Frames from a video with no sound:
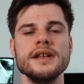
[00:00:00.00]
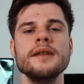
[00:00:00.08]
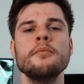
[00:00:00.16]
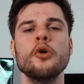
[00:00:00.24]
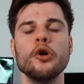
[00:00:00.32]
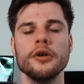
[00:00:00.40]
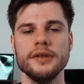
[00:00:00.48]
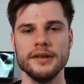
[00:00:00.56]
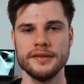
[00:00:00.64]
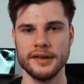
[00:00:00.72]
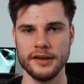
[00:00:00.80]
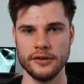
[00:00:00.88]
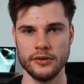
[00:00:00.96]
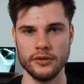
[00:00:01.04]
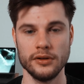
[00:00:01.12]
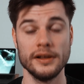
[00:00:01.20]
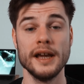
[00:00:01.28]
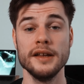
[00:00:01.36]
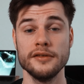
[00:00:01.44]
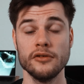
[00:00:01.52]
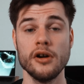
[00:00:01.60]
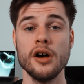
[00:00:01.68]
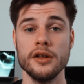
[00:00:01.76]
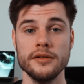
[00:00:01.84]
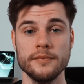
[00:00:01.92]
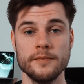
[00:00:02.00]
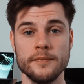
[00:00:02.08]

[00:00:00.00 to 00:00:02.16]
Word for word: in more detail later on.